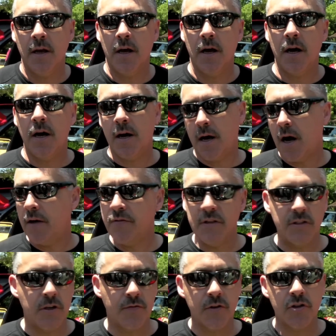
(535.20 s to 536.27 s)
uh, on
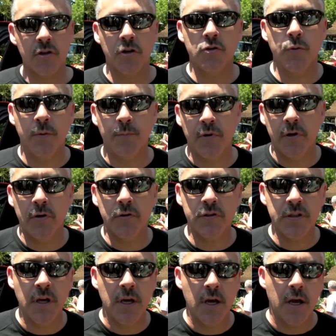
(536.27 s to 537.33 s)
these different shows we produce.